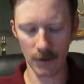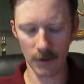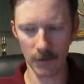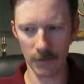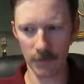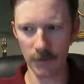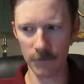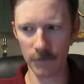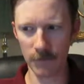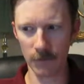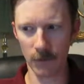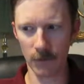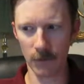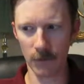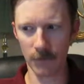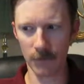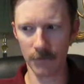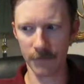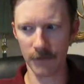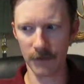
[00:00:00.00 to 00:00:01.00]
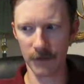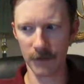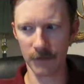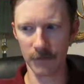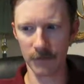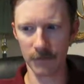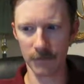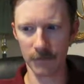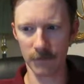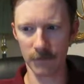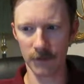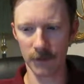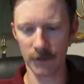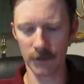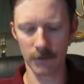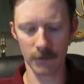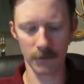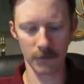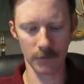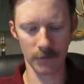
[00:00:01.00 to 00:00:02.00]
These are all things
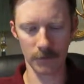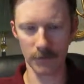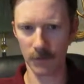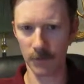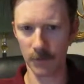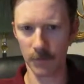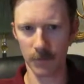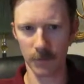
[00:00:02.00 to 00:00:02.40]
that could